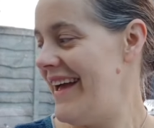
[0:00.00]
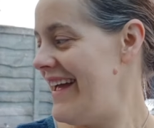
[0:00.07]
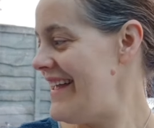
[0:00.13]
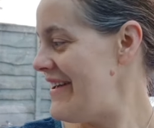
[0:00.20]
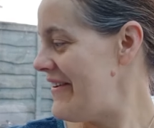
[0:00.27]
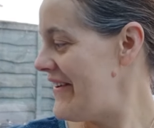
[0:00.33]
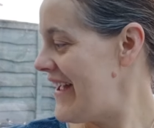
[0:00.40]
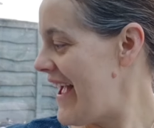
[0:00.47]
Are
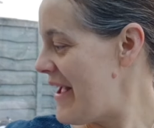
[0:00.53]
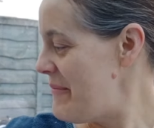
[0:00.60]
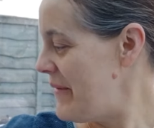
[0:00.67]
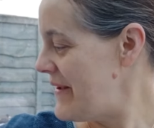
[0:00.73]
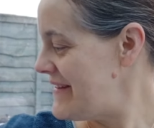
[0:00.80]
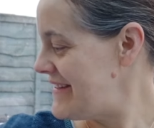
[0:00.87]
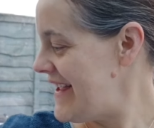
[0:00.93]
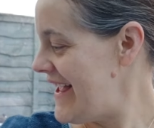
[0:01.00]
you okay,
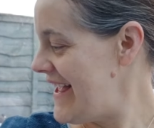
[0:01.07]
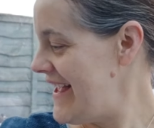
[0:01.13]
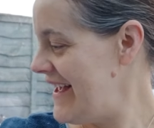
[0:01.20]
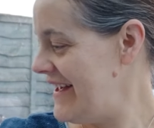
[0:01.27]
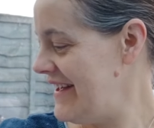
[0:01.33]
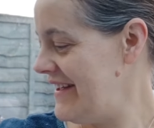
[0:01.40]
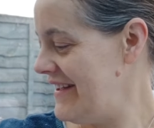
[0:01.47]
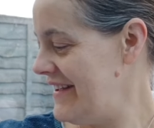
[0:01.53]
buddy?
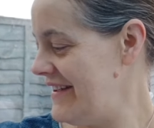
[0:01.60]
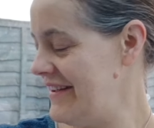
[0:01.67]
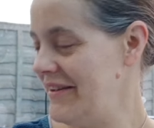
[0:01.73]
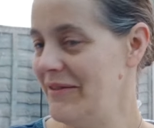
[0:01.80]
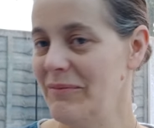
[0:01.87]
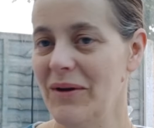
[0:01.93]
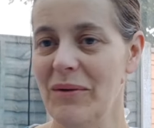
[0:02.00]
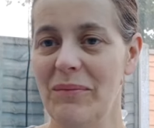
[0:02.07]

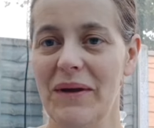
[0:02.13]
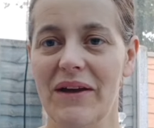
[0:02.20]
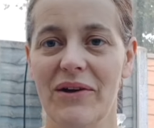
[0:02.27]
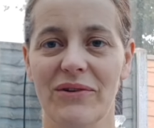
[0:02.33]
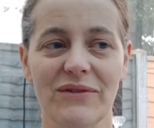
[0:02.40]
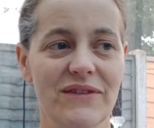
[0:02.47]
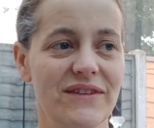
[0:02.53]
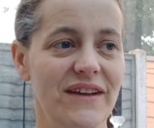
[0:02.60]
My big
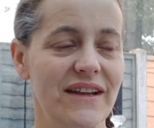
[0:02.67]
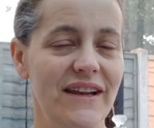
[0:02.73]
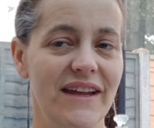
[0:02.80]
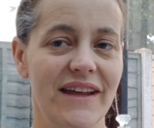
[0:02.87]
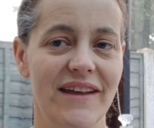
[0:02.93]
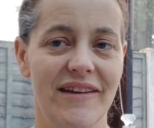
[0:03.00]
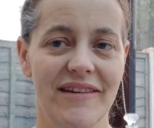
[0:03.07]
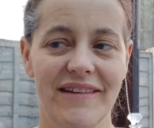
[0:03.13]
old
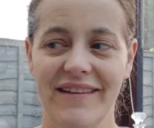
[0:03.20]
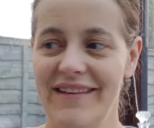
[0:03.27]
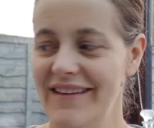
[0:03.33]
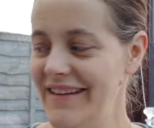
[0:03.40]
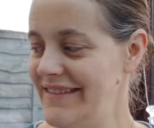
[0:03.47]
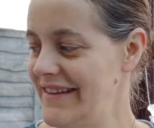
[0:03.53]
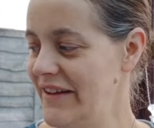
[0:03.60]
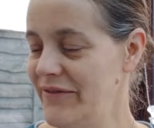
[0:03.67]
Sidley.
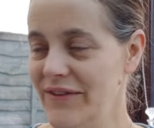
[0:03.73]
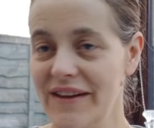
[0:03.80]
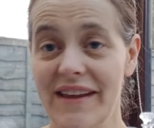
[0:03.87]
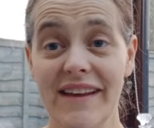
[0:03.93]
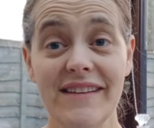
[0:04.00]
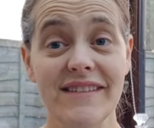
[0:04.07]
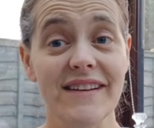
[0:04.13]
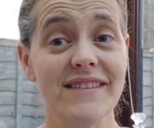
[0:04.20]
He's lovely.
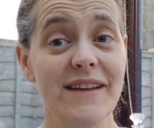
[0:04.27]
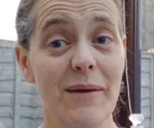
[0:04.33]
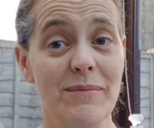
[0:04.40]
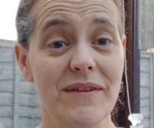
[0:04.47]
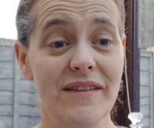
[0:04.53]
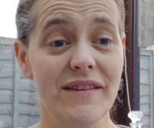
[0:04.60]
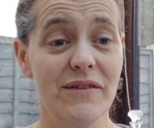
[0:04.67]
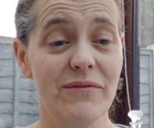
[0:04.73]
He's
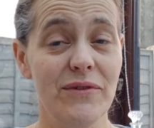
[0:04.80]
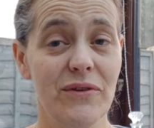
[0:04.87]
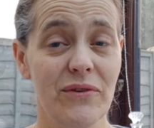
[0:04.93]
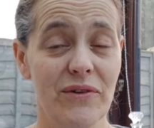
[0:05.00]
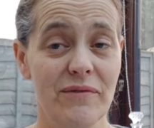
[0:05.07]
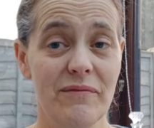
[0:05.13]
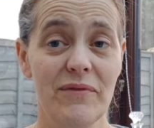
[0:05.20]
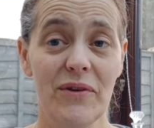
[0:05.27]
accepted that
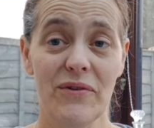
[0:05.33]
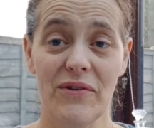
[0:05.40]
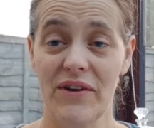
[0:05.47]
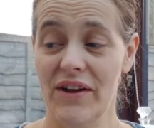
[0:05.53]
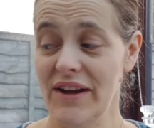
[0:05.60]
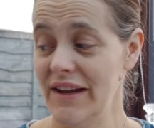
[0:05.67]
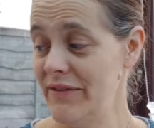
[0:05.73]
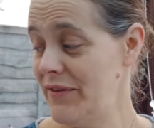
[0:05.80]
Flora and
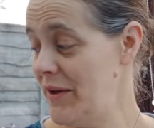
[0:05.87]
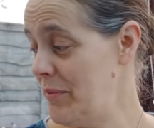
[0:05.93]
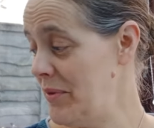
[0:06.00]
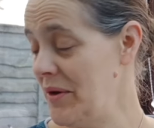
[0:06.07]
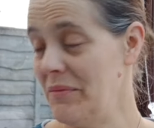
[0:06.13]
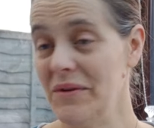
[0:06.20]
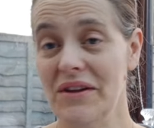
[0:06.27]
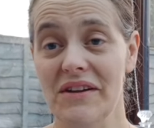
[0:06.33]
I live here
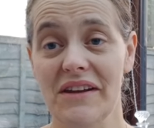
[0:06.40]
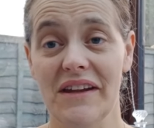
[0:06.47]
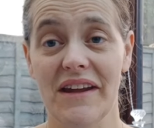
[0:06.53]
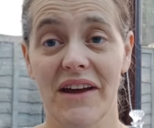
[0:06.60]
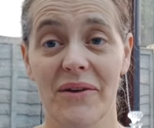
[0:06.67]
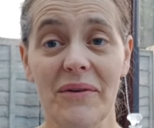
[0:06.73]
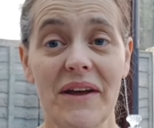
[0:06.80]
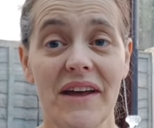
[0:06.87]
permanently
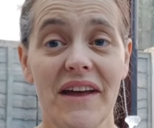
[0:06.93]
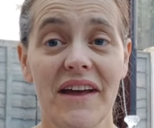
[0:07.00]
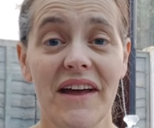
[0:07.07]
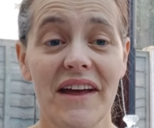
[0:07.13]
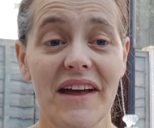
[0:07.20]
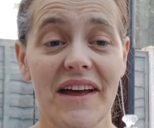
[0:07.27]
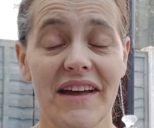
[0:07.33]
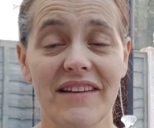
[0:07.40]
now.
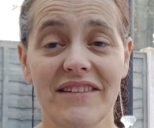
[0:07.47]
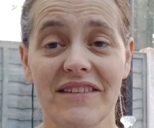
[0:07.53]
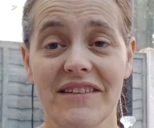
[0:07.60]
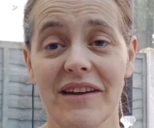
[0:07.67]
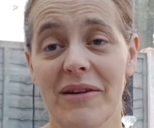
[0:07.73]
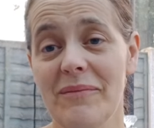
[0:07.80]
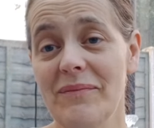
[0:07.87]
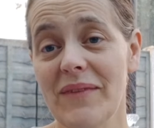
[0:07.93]

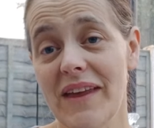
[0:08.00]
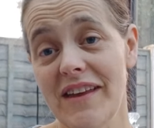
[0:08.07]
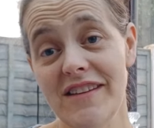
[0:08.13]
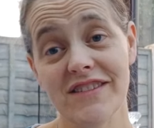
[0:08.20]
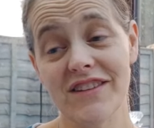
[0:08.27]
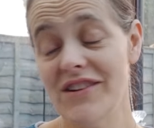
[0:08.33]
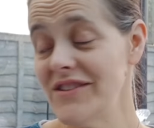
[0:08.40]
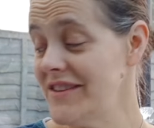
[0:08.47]
And he
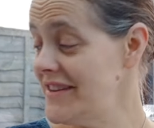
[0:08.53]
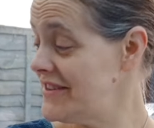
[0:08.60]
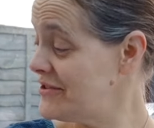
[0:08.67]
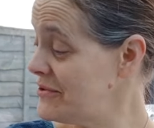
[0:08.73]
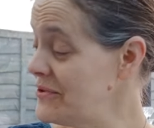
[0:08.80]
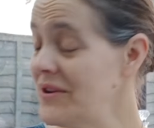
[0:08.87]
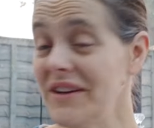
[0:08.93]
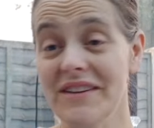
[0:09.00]
started
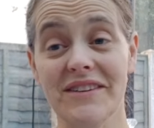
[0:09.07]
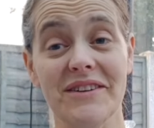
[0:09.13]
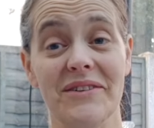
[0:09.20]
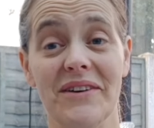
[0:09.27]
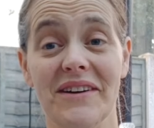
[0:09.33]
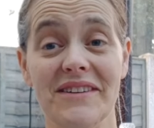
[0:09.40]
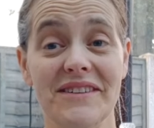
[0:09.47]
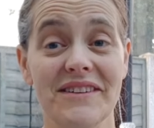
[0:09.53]
talking to
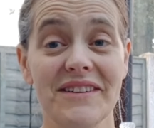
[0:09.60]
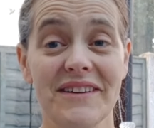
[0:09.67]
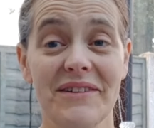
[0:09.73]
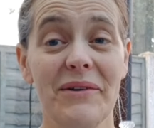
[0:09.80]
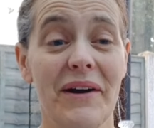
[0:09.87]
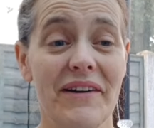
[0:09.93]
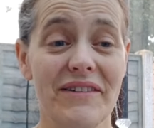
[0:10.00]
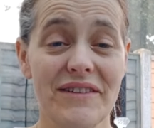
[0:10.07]
us,
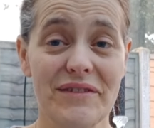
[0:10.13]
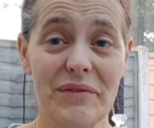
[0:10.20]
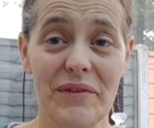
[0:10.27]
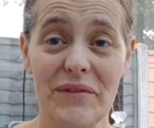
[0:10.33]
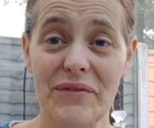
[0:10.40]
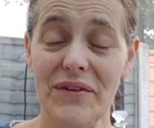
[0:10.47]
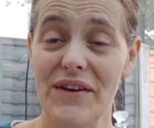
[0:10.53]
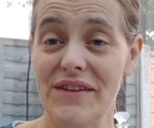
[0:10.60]
whereas for the
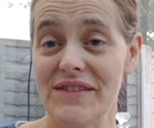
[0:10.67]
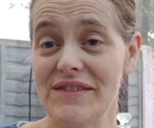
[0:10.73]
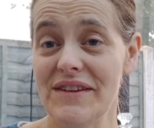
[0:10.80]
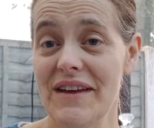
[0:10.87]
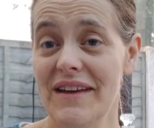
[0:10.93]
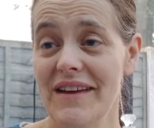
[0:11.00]
first